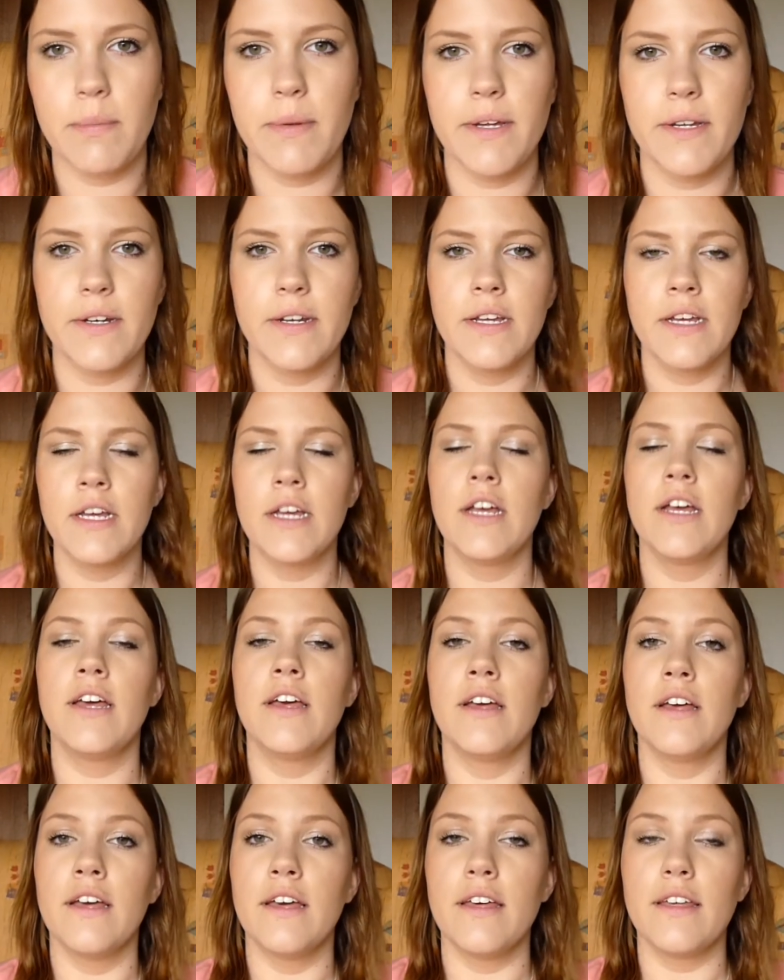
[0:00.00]
But
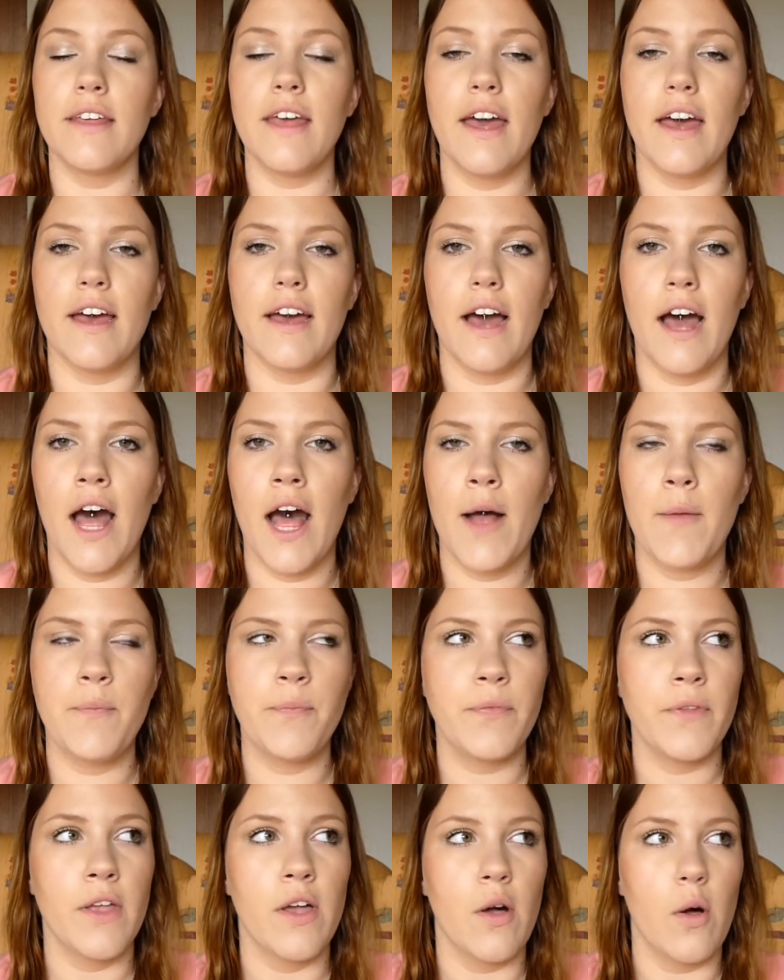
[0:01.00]

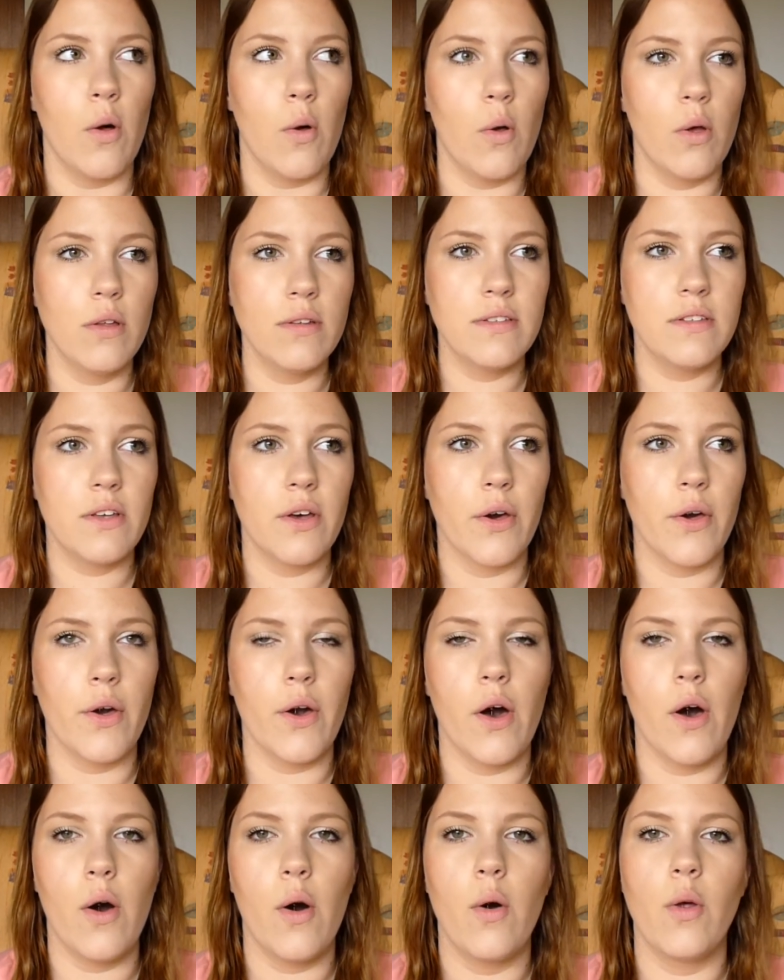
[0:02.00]
yeah, also,
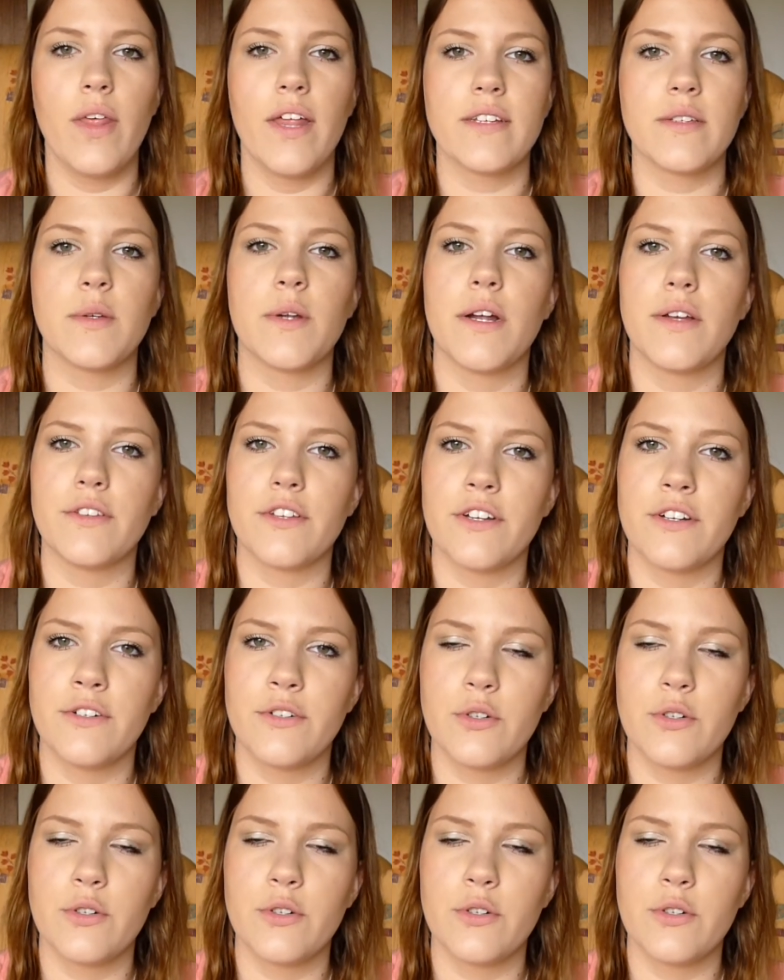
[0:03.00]
oh, that's what I was going to